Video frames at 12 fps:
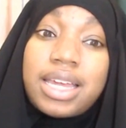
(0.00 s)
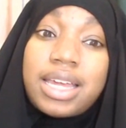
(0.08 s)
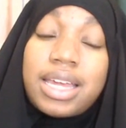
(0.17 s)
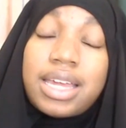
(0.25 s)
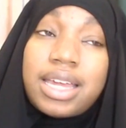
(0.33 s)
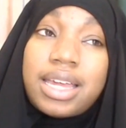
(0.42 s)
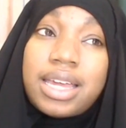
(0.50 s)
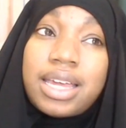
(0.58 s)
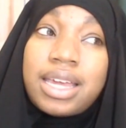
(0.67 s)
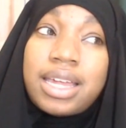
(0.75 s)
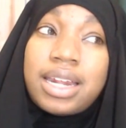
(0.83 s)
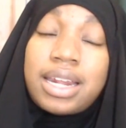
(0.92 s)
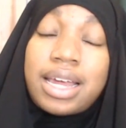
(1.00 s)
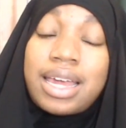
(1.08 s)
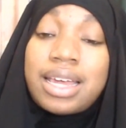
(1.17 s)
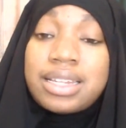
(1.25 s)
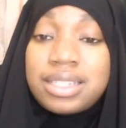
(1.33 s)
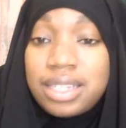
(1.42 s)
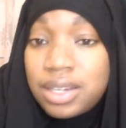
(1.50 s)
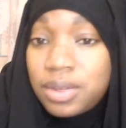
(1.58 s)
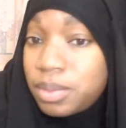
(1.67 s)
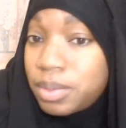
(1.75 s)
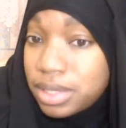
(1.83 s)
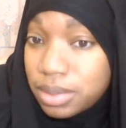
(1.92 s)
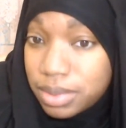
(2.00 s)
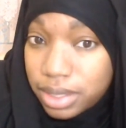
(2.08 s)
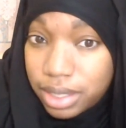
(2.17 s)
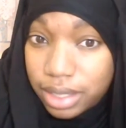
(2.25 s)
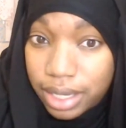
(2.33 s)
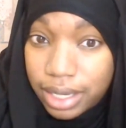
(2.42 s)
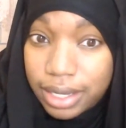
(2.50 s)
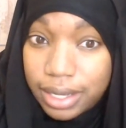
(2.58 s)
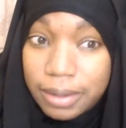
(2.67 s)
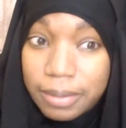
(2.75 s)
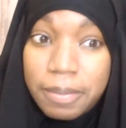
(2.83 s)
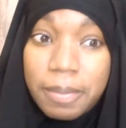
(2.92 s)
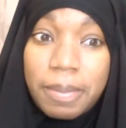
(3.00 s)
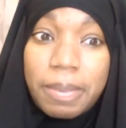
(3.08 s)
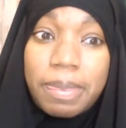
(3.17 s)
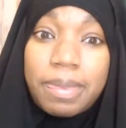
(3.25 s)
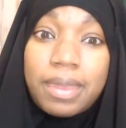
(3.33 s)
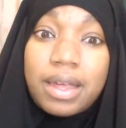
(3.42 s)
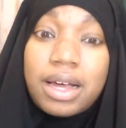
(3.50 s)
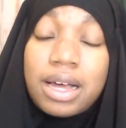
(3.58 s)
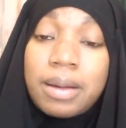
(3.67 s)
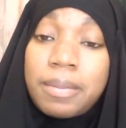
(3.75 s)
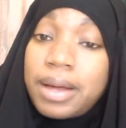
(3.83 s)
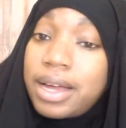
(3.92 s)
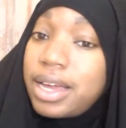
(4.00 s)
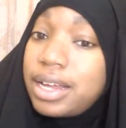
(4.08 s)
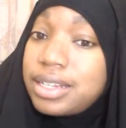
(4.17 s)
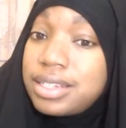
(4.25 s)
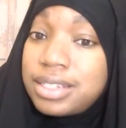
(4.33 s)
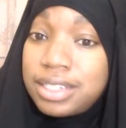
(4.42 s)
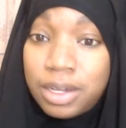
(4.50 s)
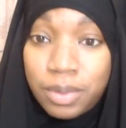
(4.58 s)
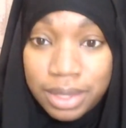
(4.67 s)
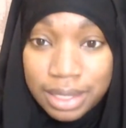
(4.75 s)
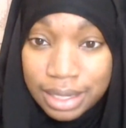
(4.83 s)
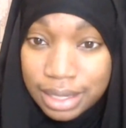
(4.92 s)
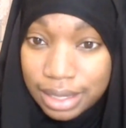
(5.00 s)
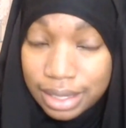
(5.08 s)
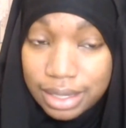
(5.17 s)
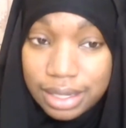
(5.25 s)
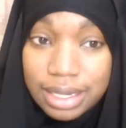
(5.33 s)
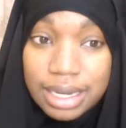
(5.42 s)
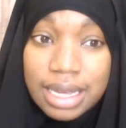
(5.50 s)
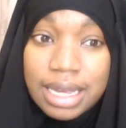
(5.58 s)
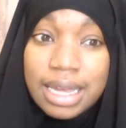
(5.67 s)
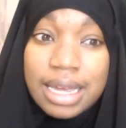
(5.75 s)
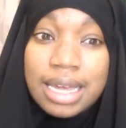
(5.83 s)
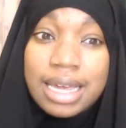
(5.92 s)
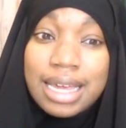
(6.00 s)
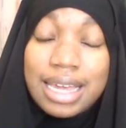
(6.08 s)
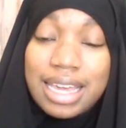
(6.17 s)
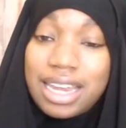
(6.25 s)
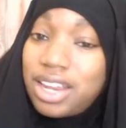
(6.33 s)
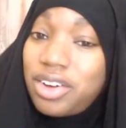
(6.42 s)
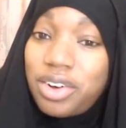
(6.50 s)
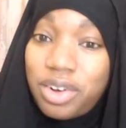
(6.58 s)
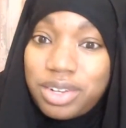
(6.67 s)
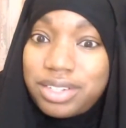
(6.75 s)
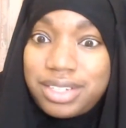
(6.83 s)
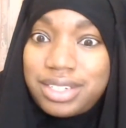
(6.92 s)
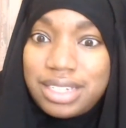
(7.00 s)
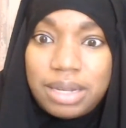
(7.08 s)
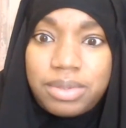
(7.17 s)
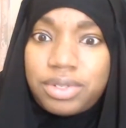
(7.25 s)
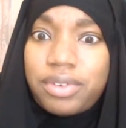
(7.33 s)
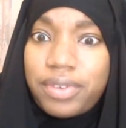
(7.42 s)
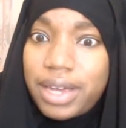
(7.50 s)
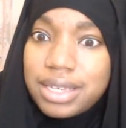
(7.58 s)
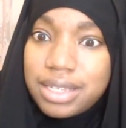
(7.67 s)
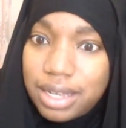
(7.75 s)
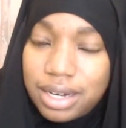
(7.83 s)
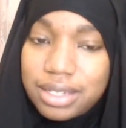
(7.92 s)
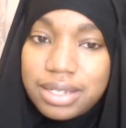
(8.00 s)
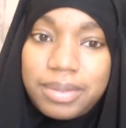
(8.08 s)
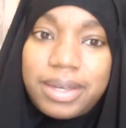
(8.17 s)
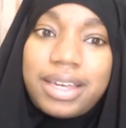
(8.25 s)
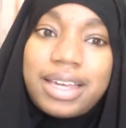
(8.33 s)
And I had seen what Muslims looked like. I had seen what they did, and it all seemed so fascinating to me.